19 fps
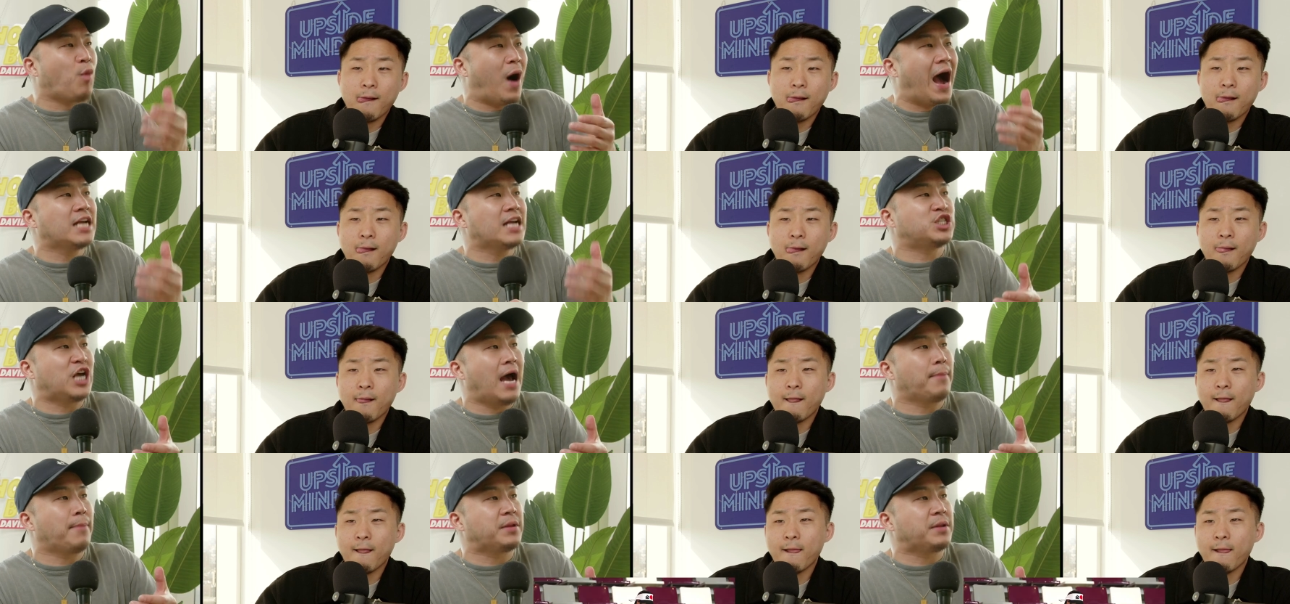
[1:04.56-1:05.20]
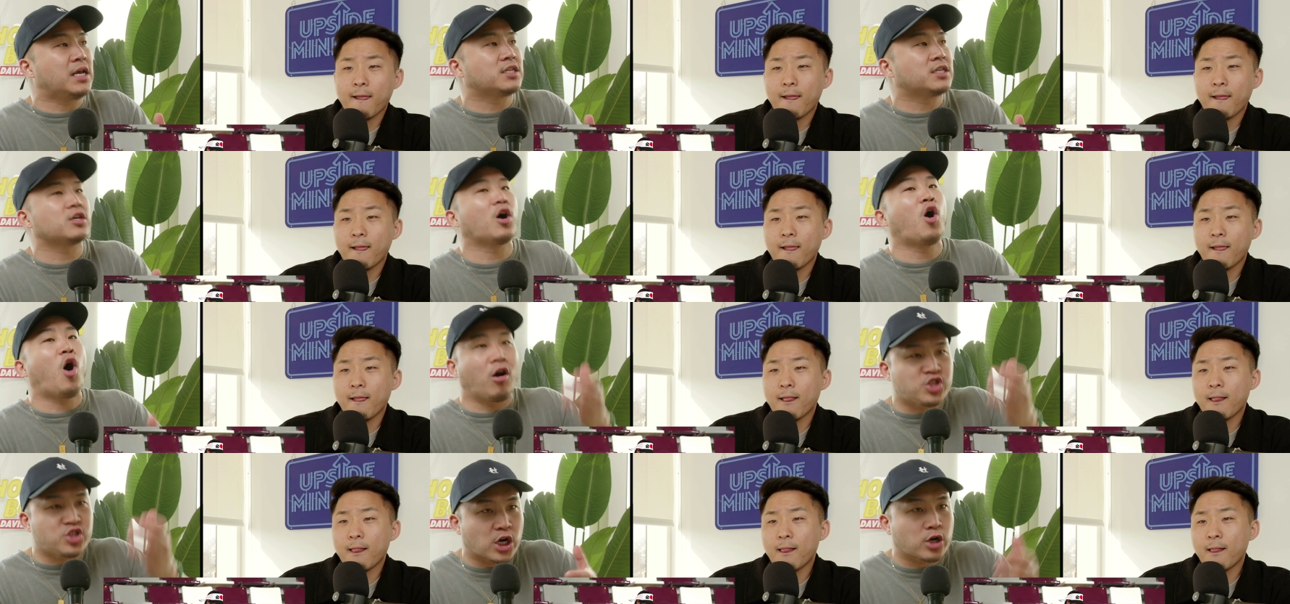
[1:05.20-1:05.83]
Speaker 1: why Japanese
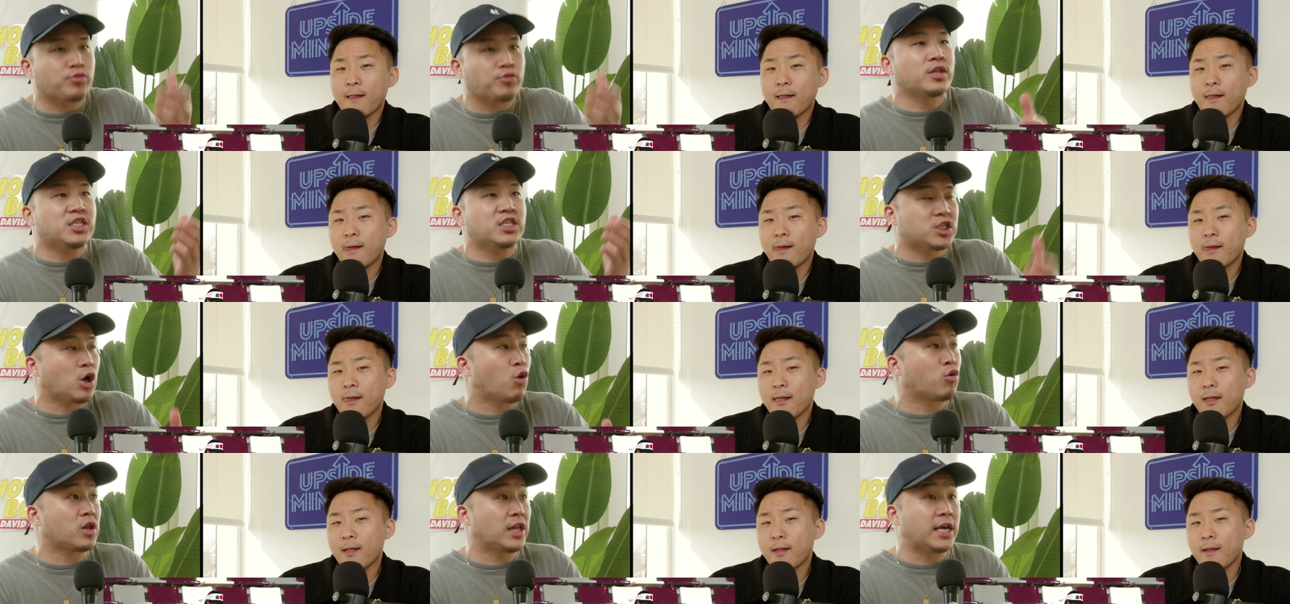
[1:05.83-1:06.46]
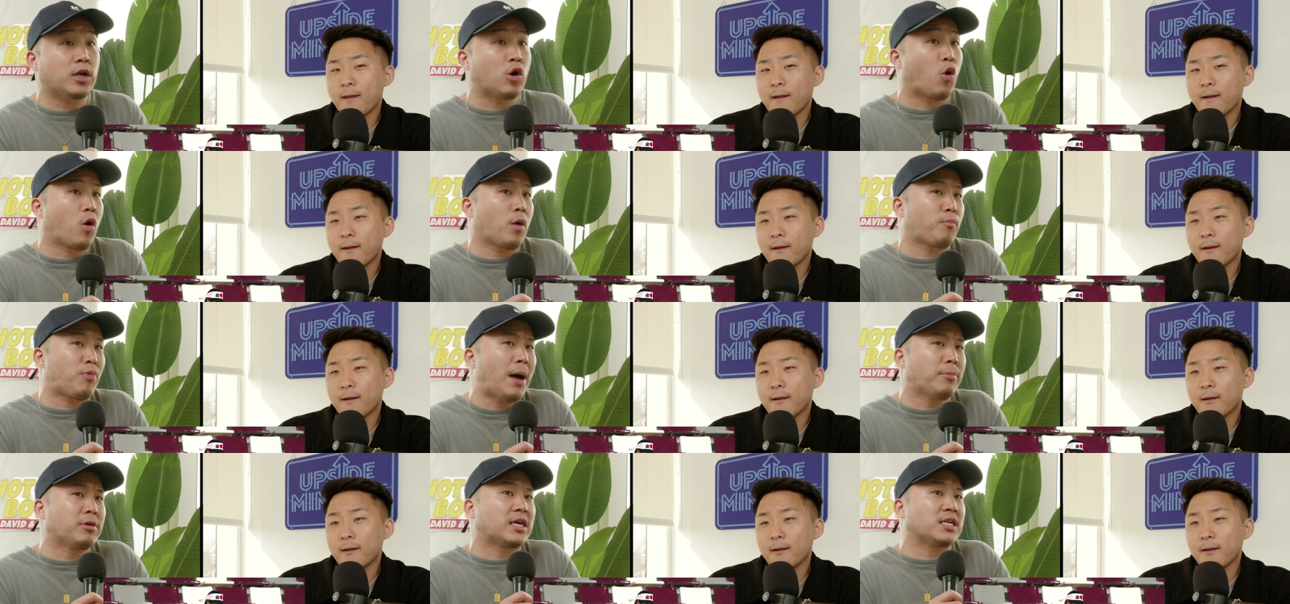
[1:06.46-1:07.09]
are generally so clean, or
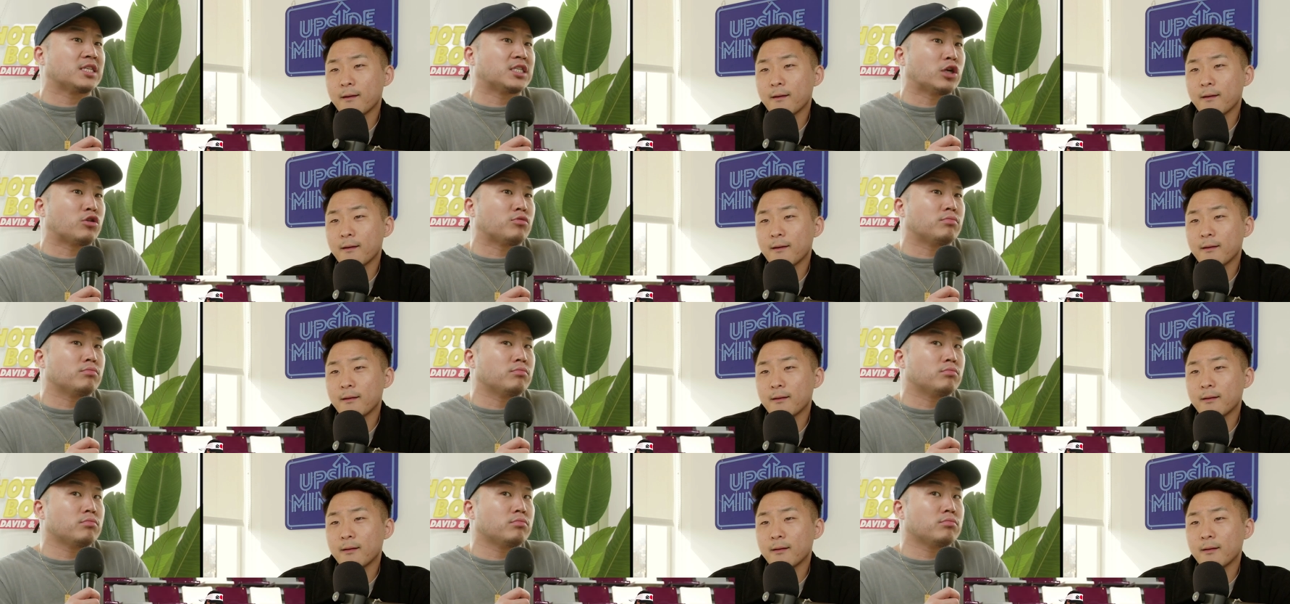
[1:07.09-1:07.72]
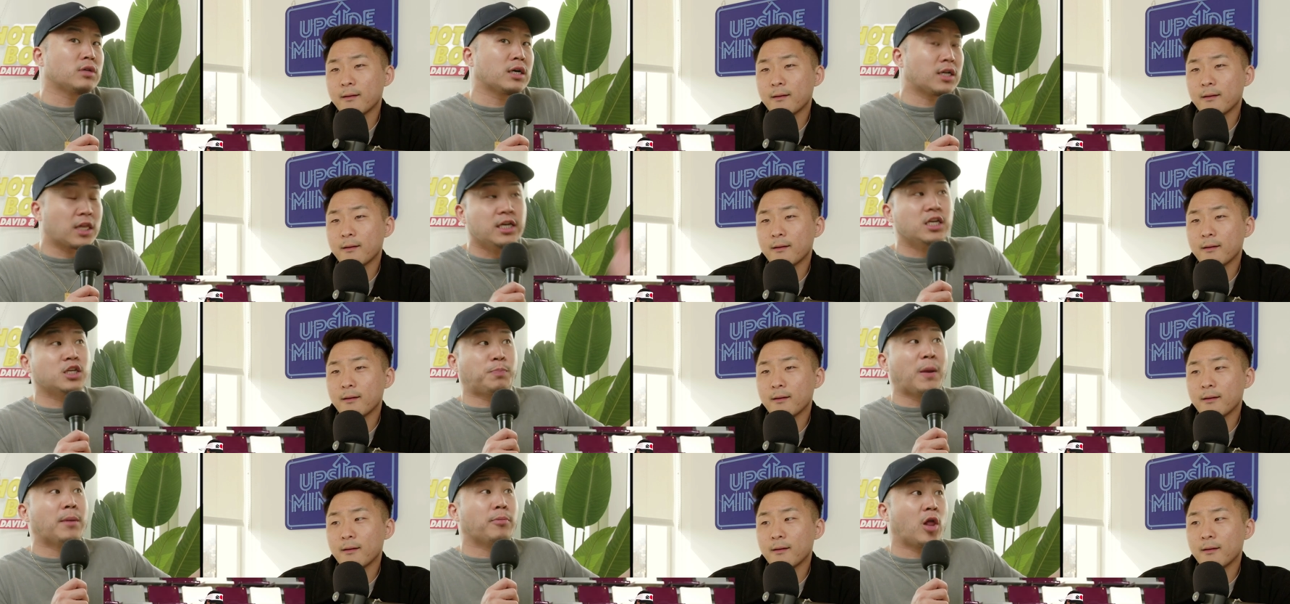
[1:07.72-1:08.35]
probably considered the
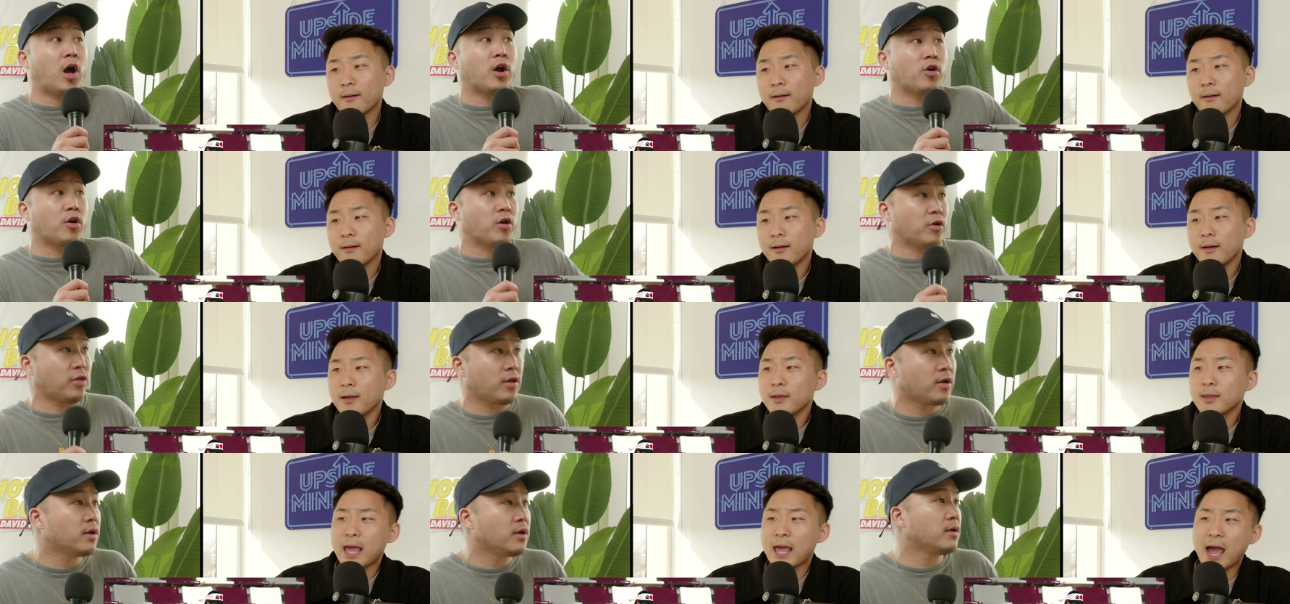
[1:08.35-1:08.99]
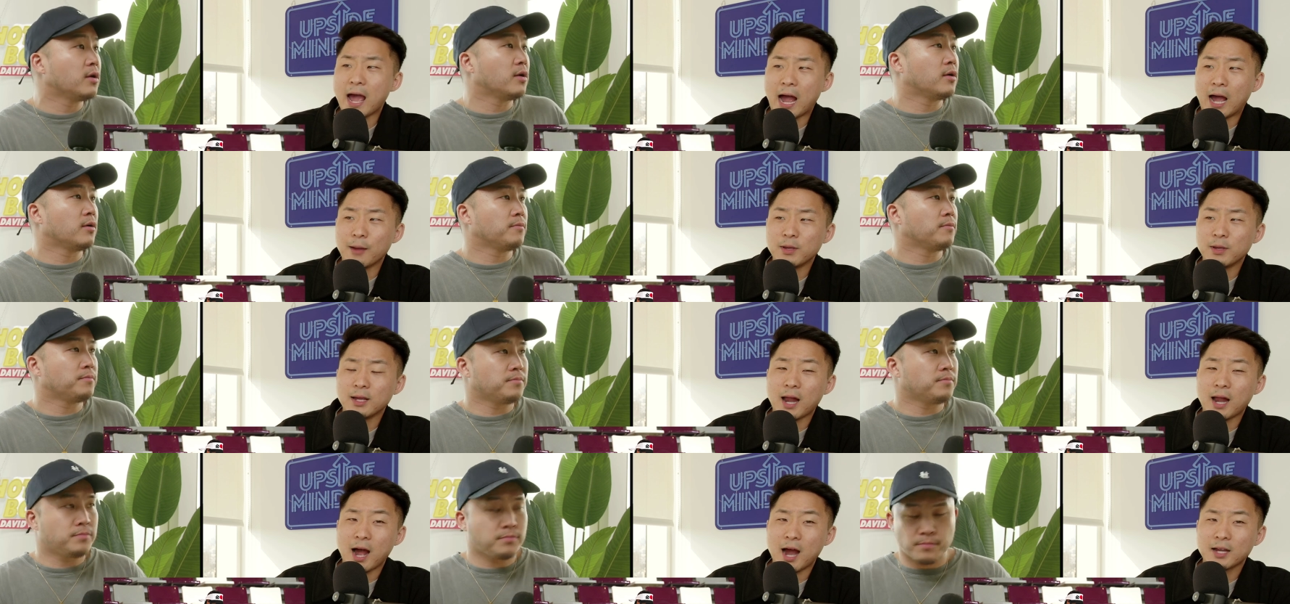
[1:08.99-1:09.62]
cleanest people on earth?
Speaker 2: Yeah, I
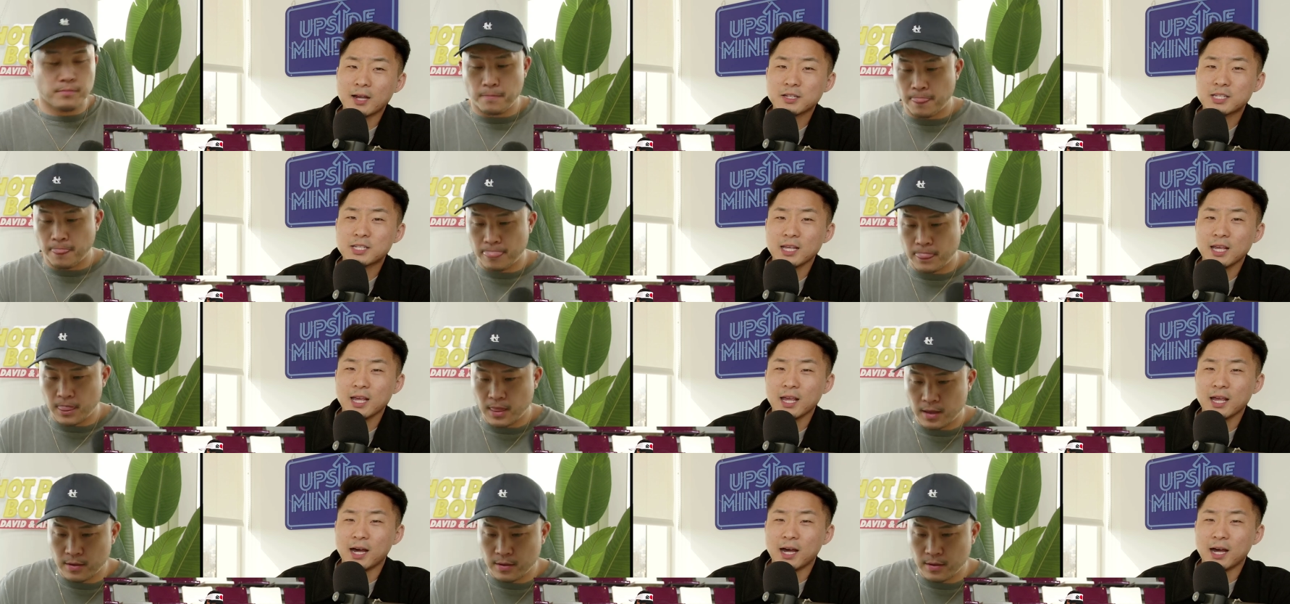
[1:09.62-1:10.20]
mean, honestly,